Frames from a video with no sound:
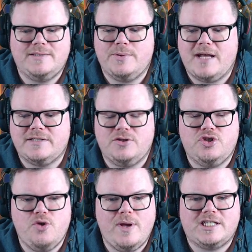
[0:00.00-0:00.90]
with that, so
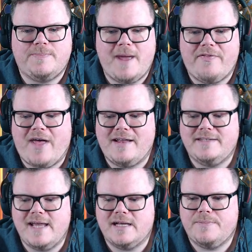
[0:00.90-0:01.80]
do expect that
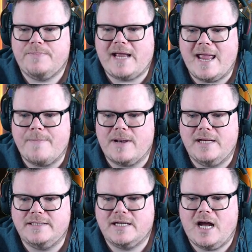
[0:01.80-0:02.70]
deck
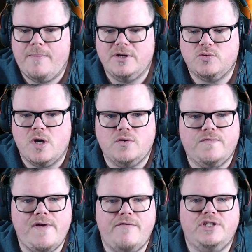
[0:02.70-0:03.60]
gameplay to come as well
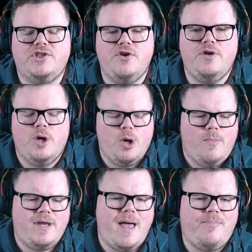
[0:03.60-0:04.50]
very soon.
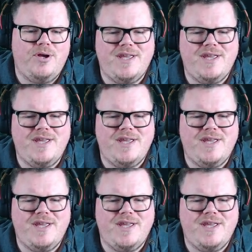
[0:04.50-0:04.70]
But yeah, put your